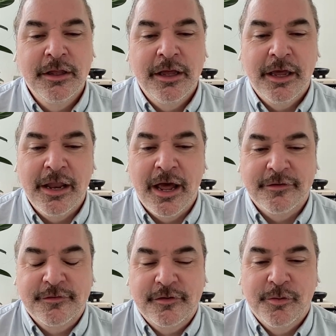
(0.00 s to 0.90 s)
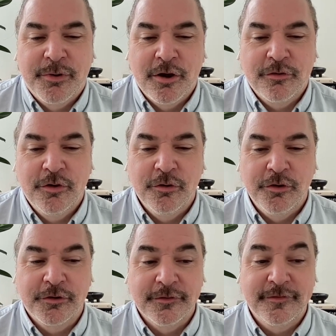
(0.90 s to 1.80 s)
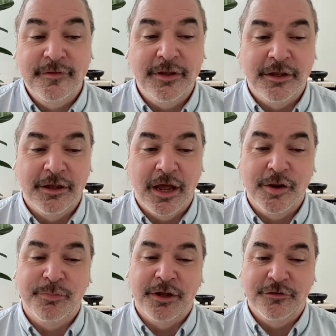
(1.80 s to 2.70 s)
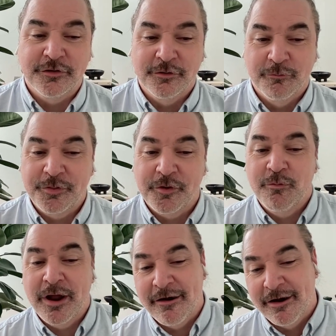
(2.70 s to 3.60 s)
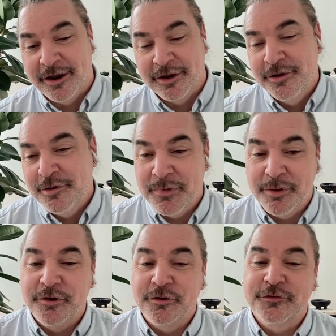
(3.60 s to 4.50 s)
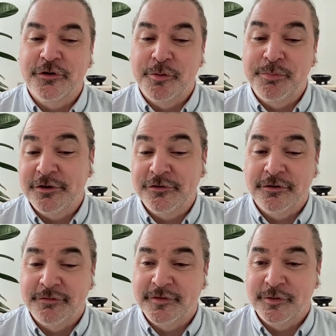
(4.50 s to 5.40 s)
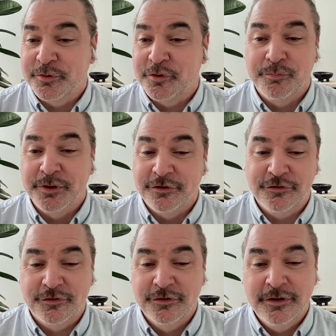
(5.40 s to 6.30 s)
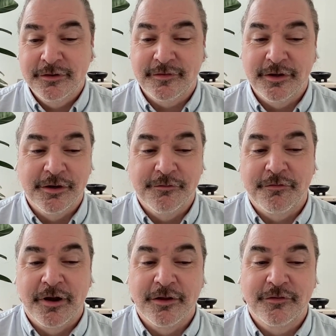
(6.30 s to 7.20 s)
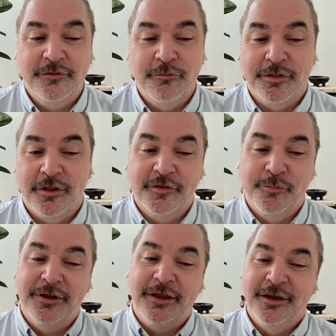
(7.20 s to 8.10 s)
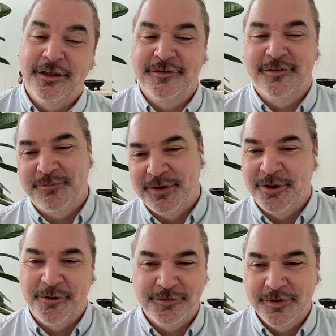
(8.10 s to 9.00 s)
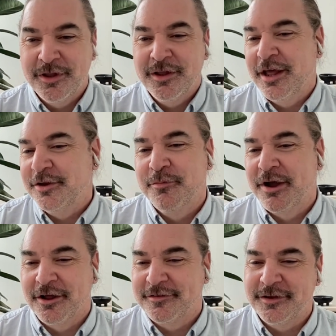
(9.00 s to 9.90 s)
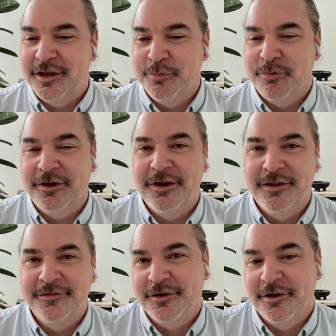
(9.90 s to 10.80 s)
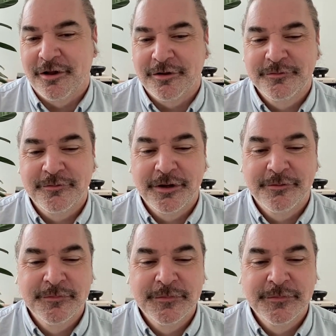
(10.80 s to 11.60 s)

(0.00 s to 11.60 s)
and ask about who you can see at a beach and what they're wearing. Maybe you'll show a picture of a typical beach scene in France with lots of bikinis and speedos, and you might not see any burkinis at all, right?